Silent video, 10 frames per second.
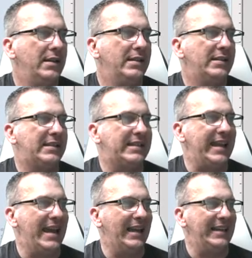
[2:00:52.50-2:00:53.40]

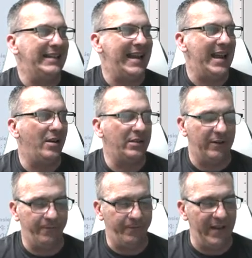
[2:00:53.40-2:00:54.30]
scale it down to
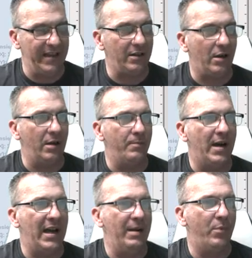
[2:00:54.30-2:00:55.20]
fit on
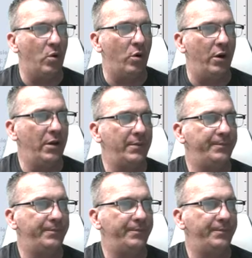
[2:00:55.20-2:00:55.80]
my board.